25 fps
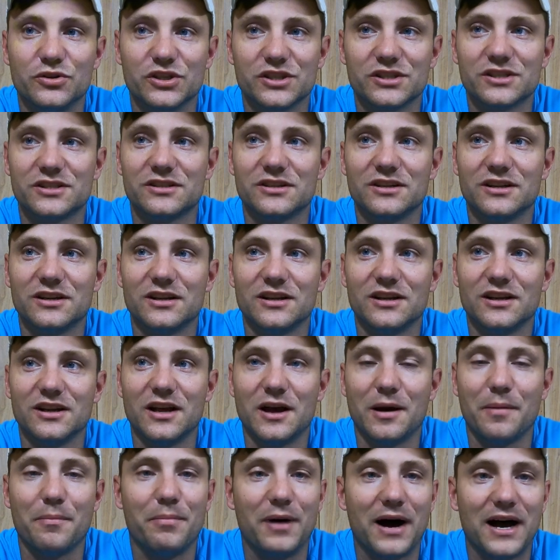just
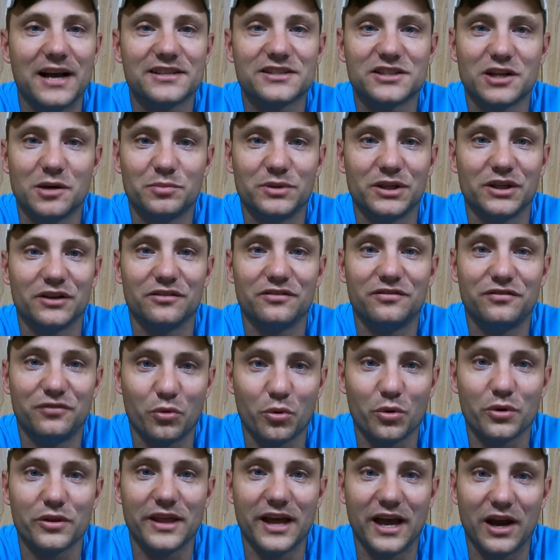buy something
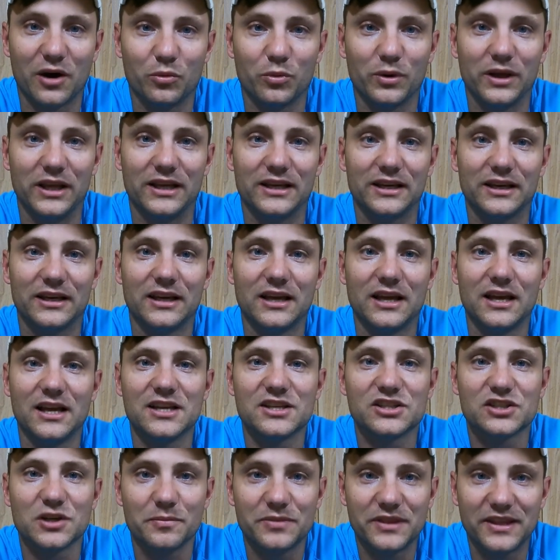for that week.
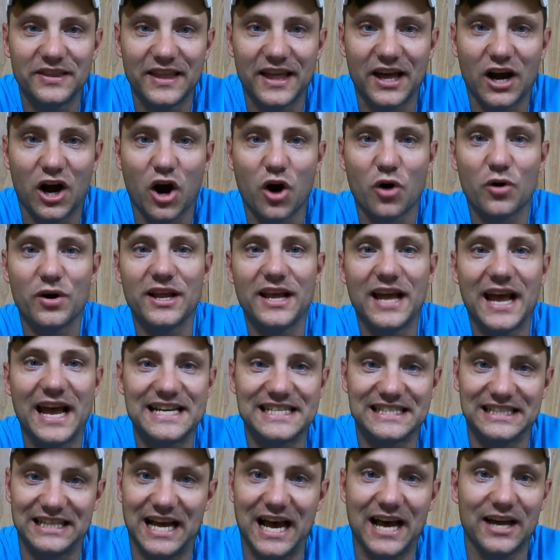Something that already
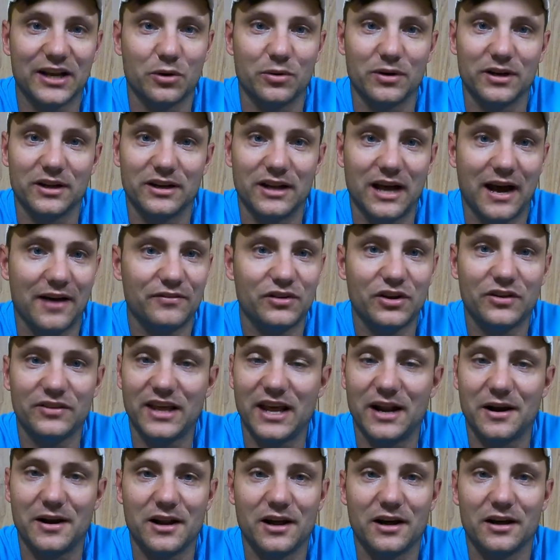has line on it. I've done
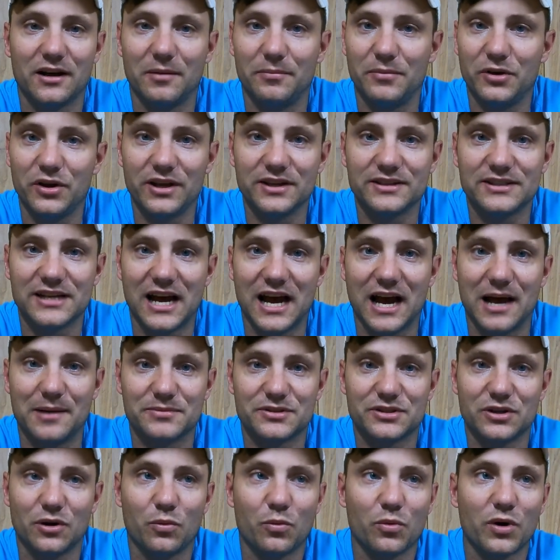that a million
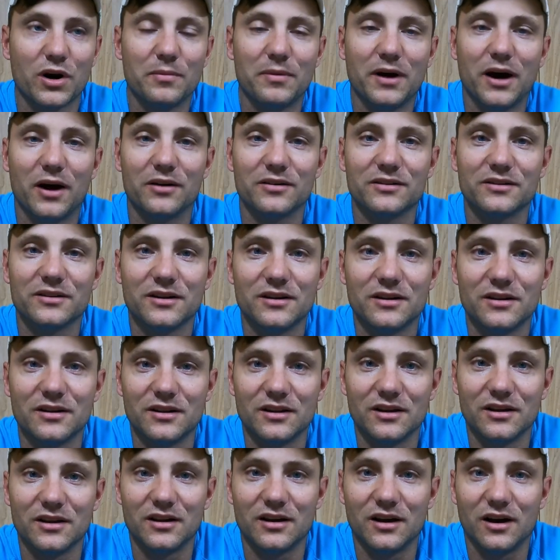times. Don't worry about
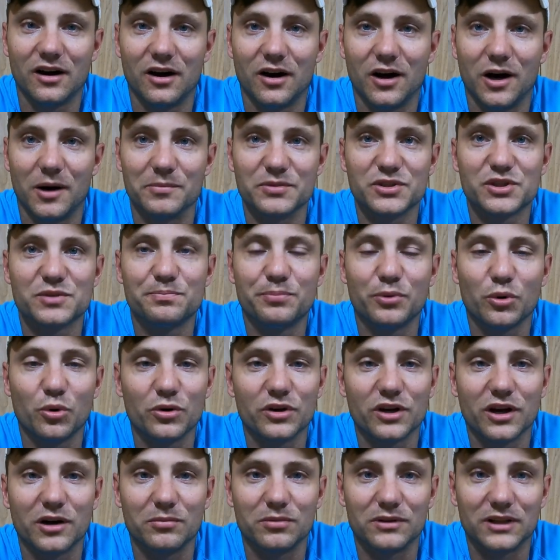
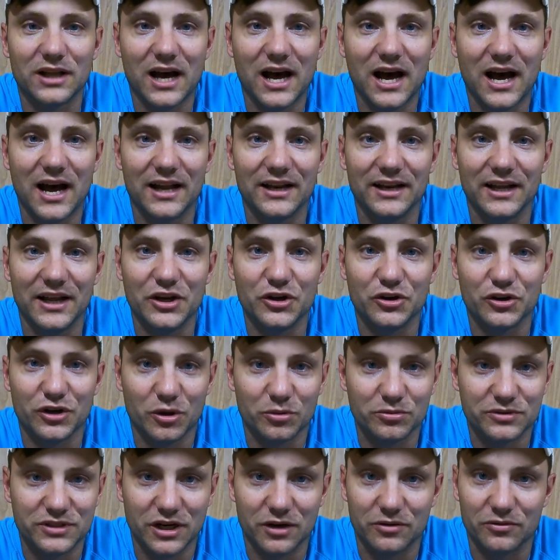spooling up line in your
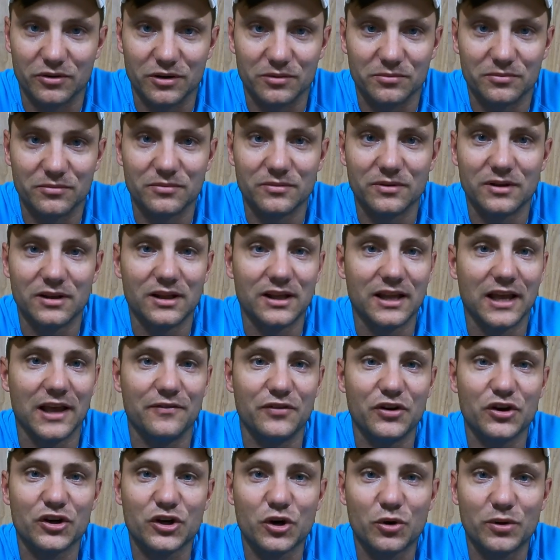hotel room. If
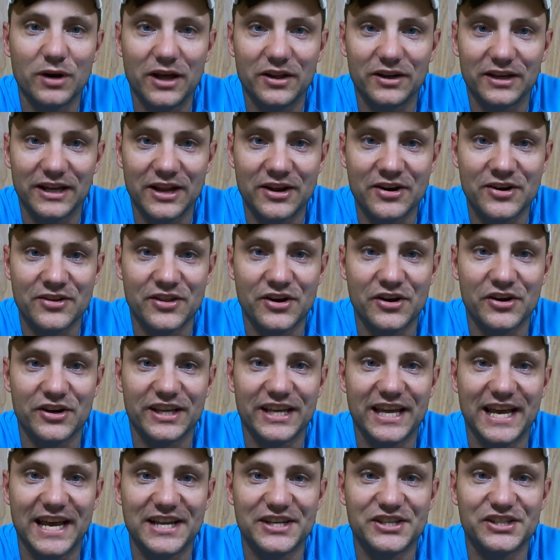you're going out there to
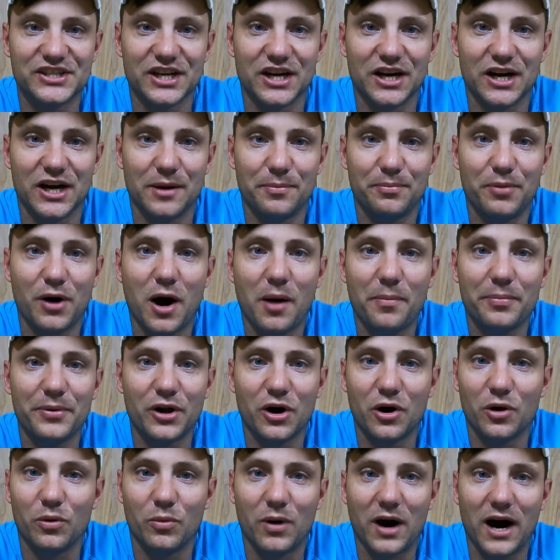catch
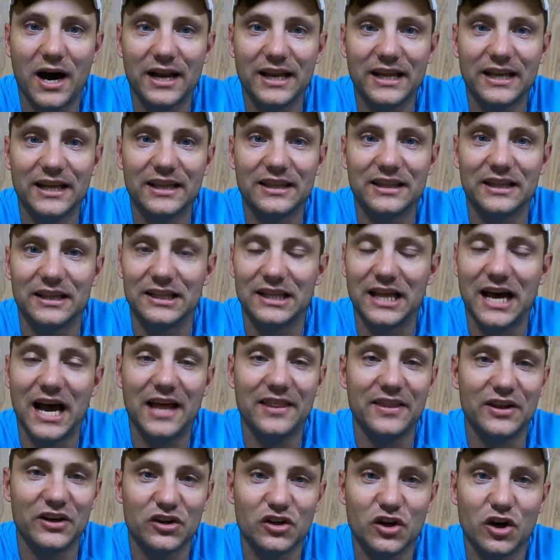pompano and whiting, the
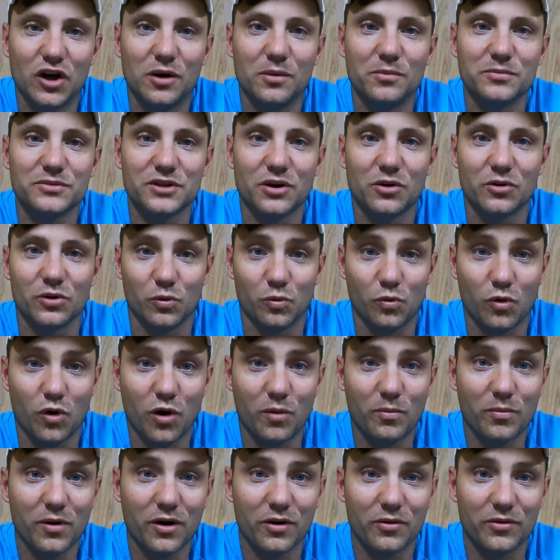line that comes on a
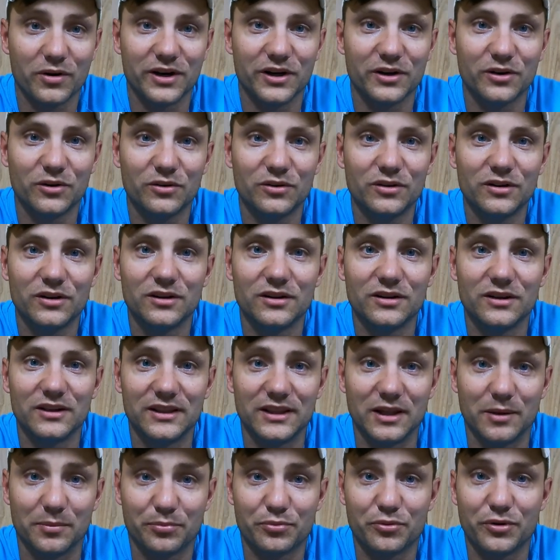Walmart reel,
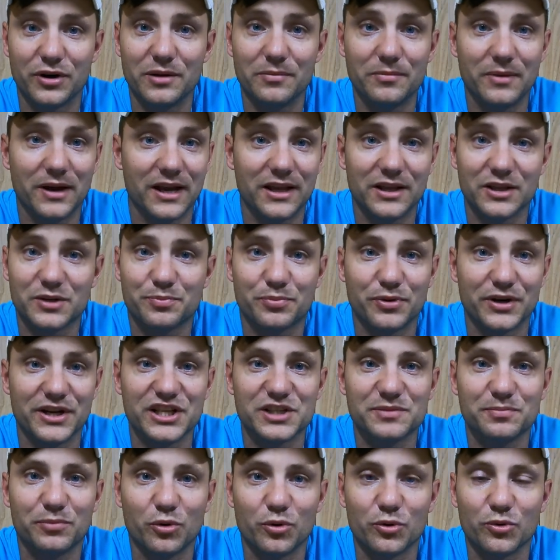the
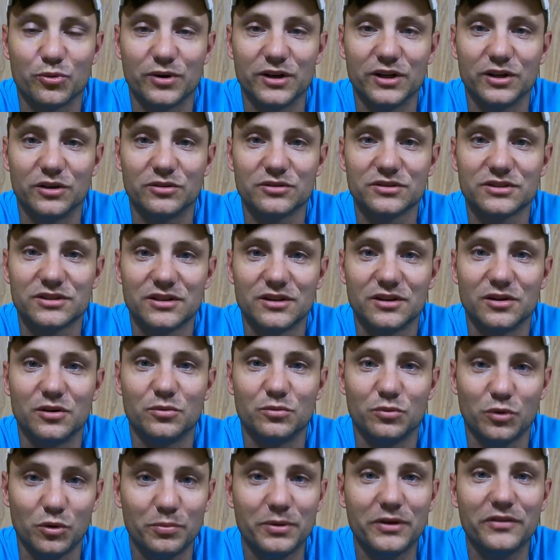pre-spooled reels,
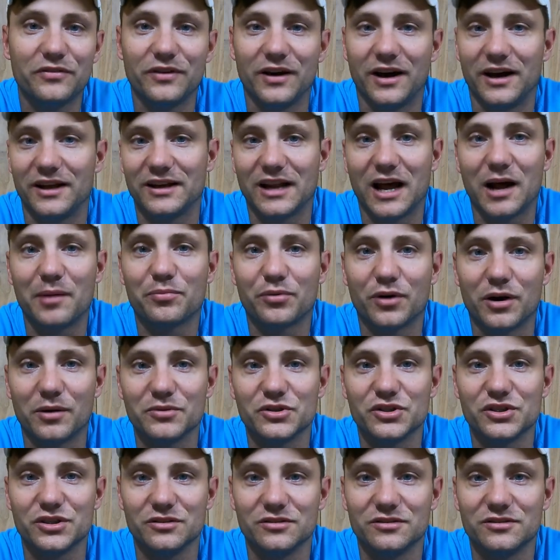will be fine, I
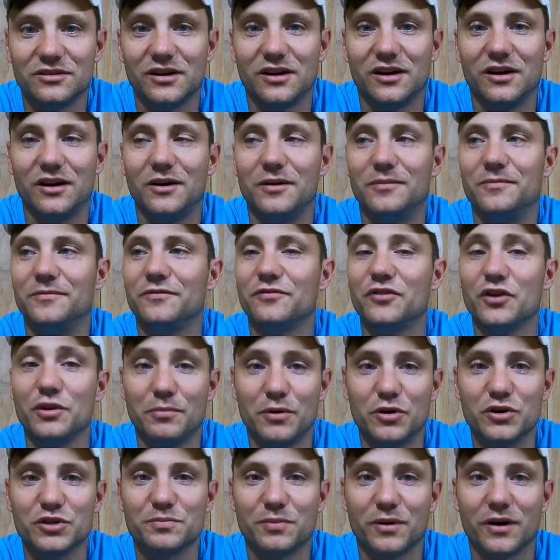promise you, for the
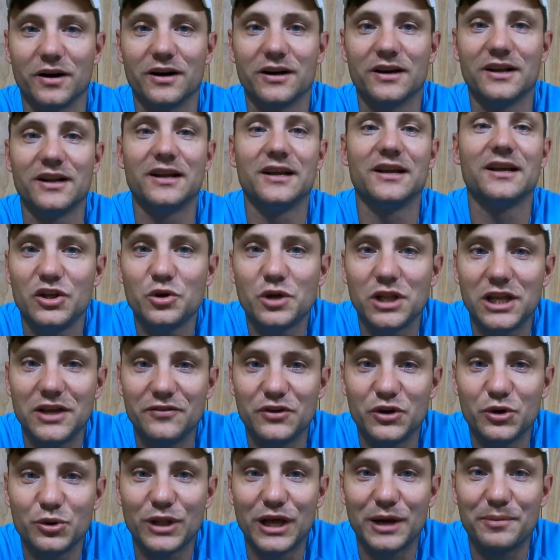most part. You could
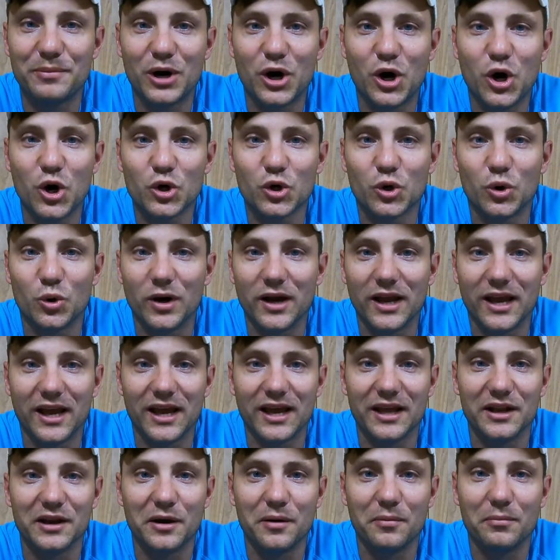even do like my uncle
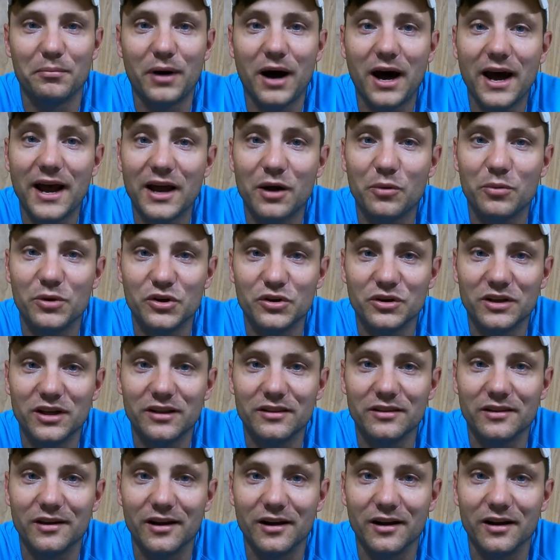and buy it when you
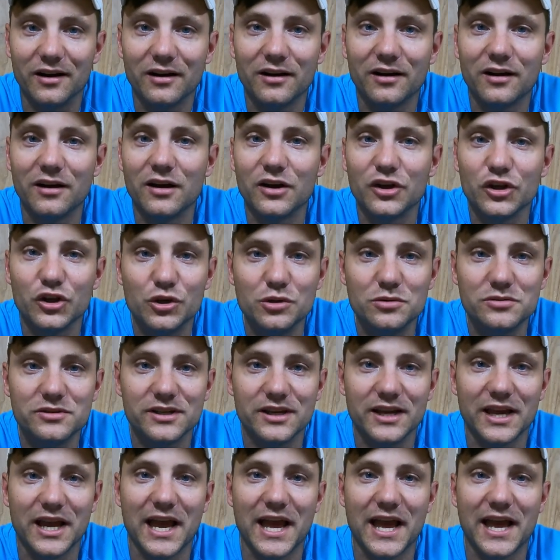get there, use
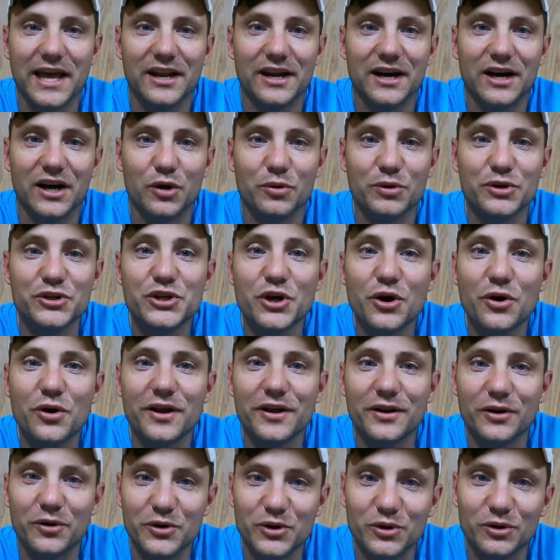it, and return
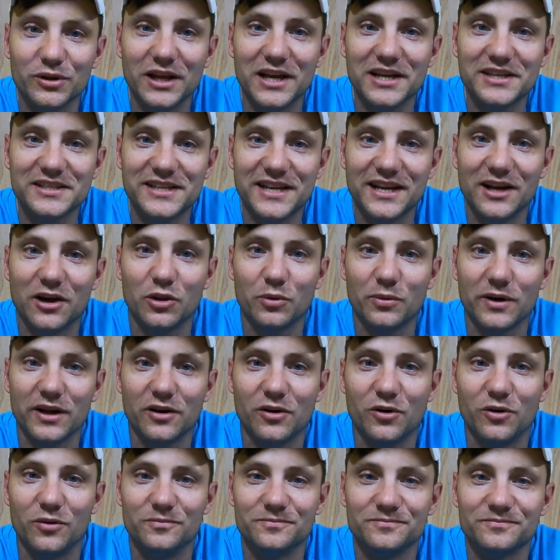it on your last day on the way
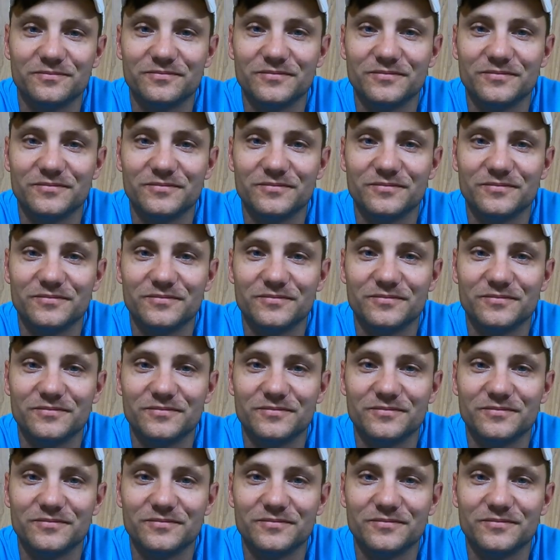home.